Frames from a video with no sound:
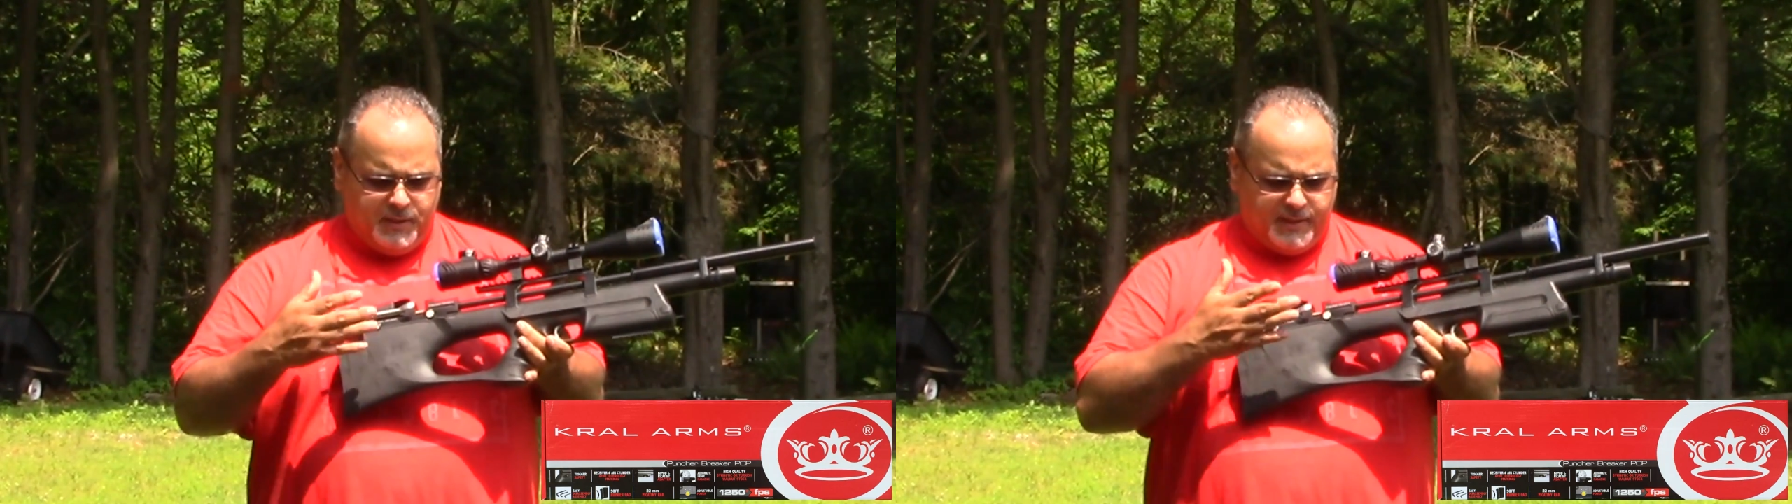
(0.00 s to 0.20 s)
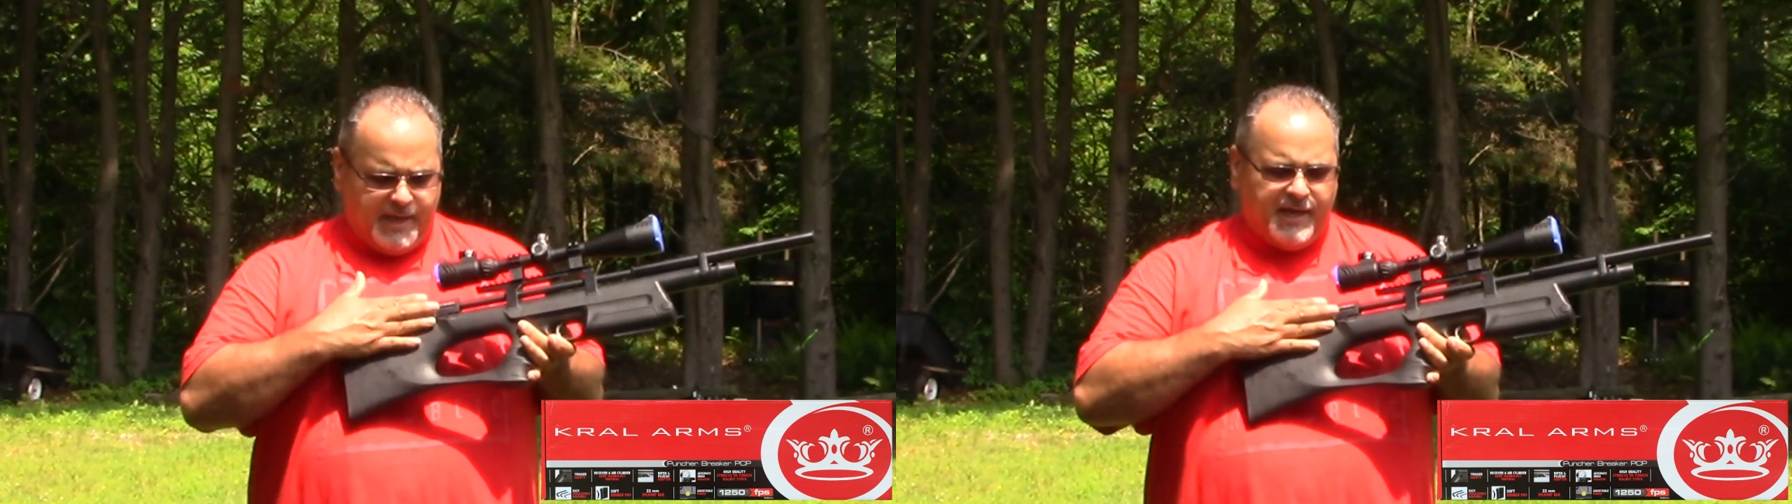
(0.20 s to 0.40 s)

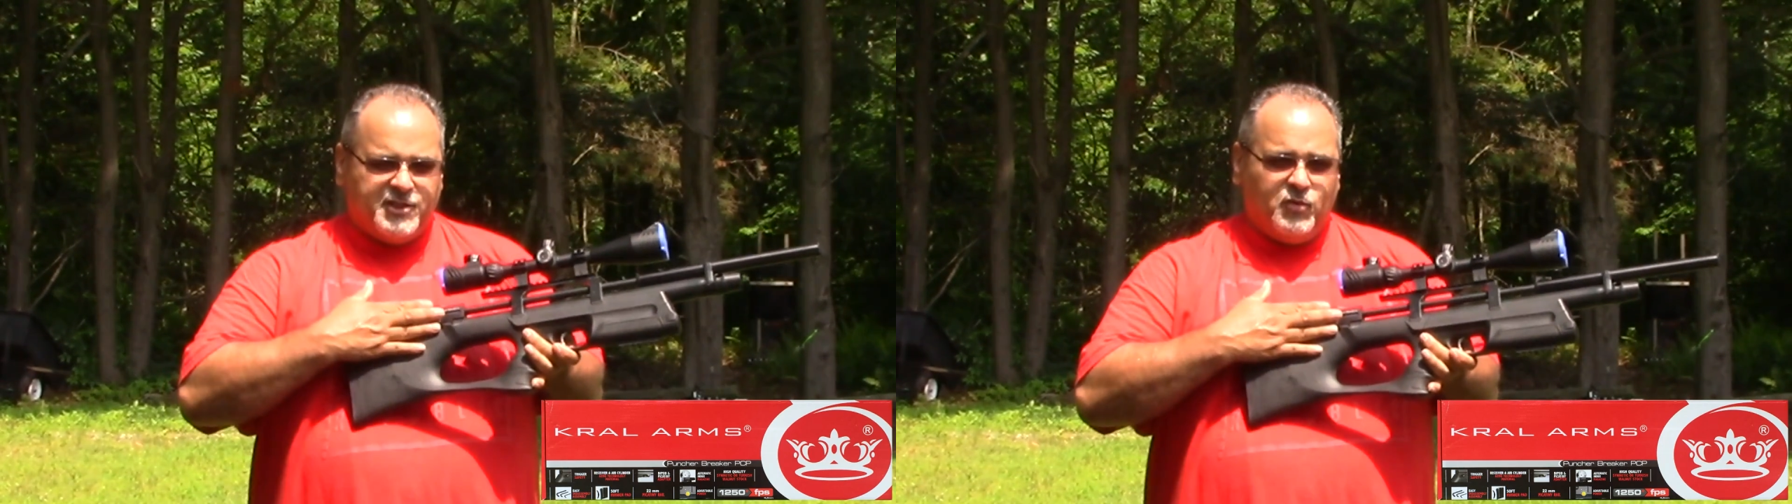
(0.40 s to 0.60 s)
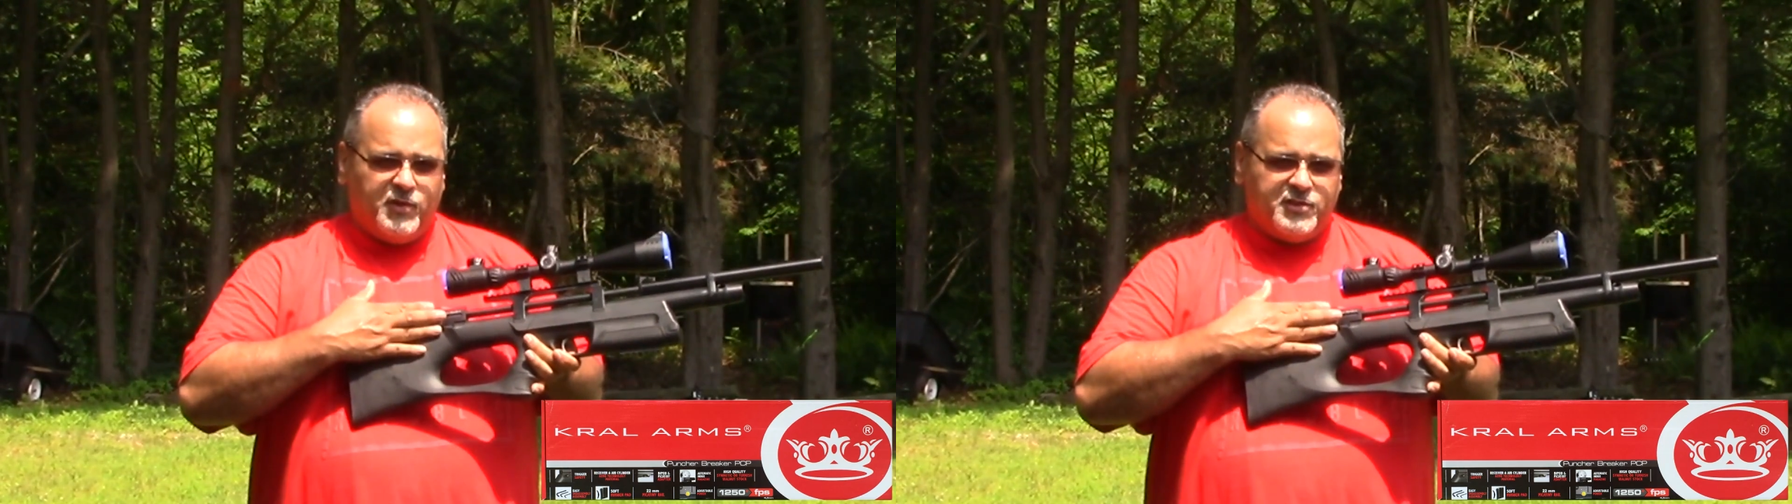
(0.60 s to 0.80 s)
cocks
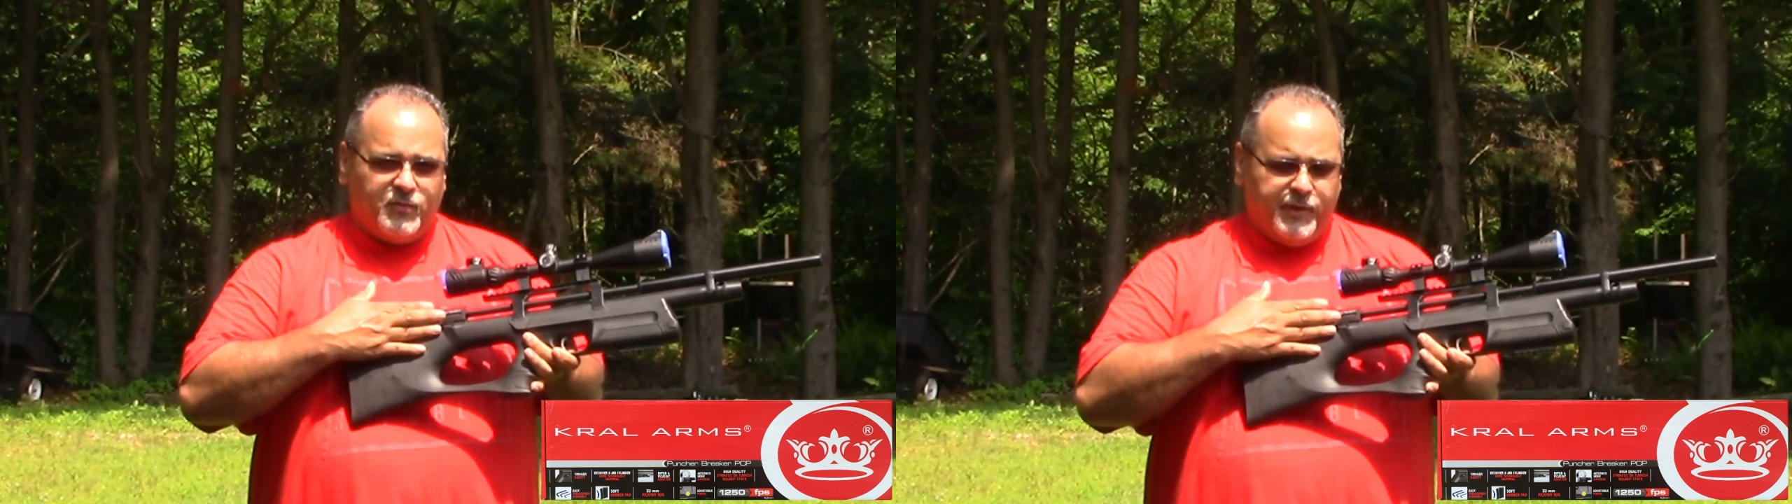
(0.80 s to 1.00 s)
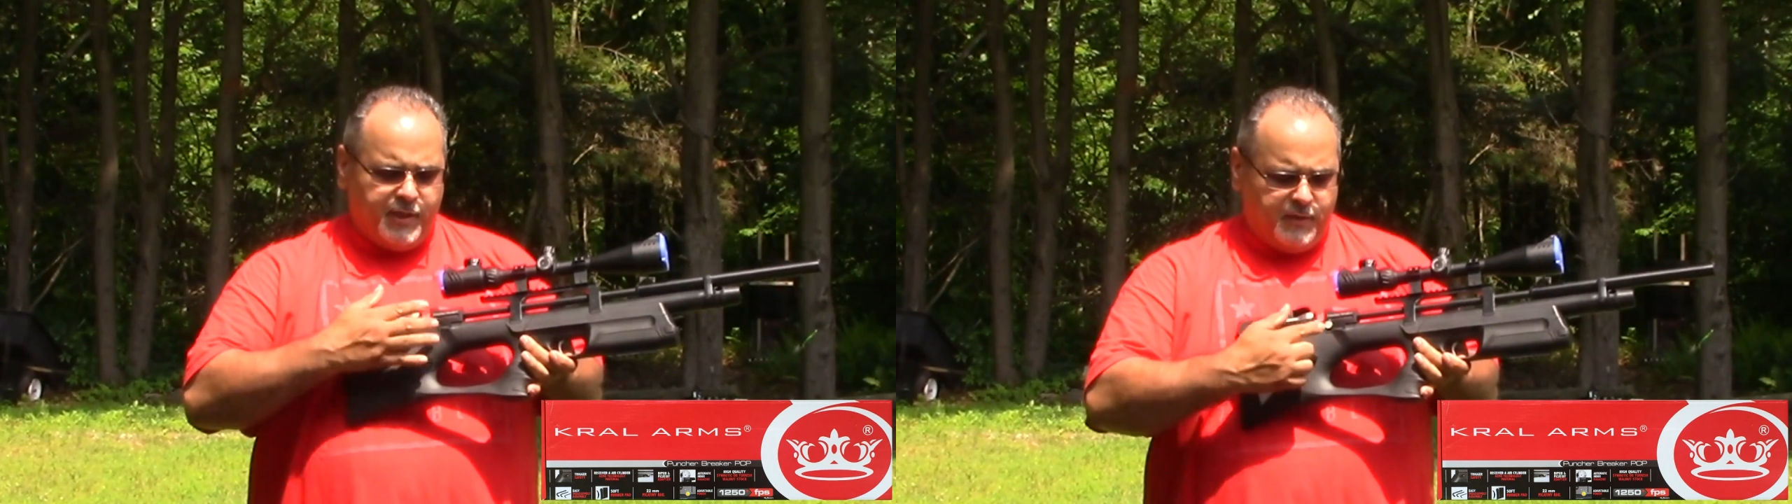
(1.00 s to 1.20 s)
towards the
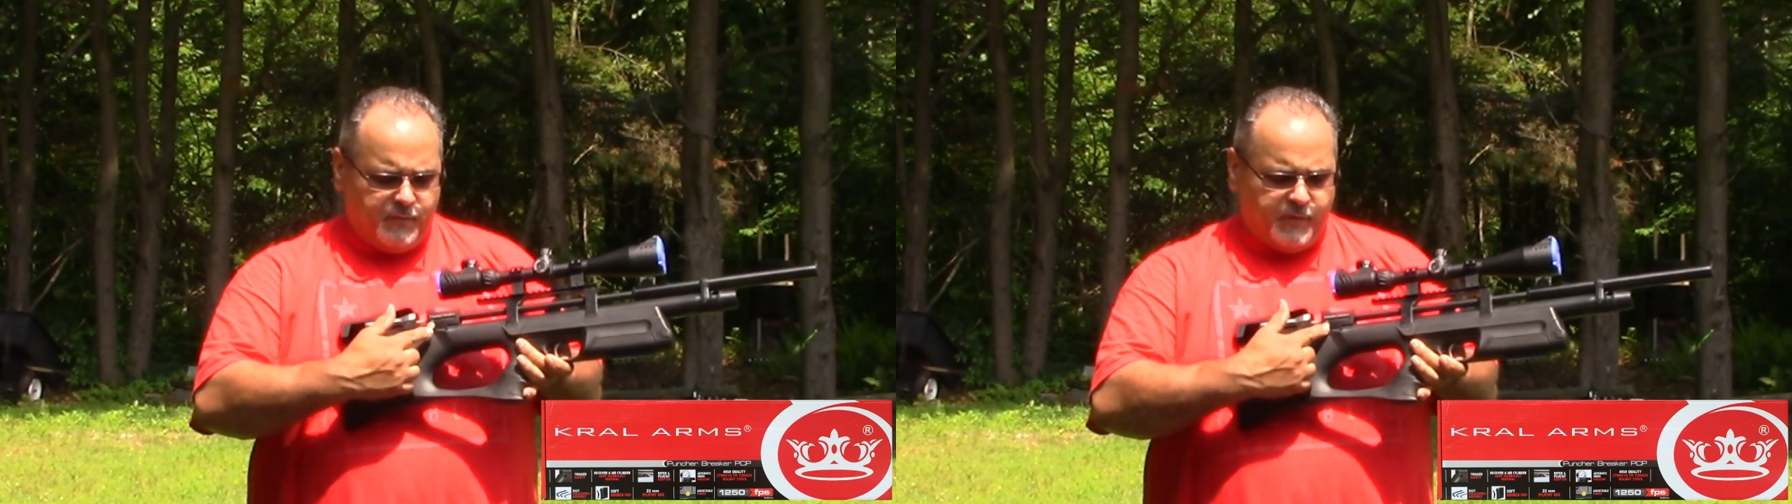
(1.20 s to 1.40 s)
rear.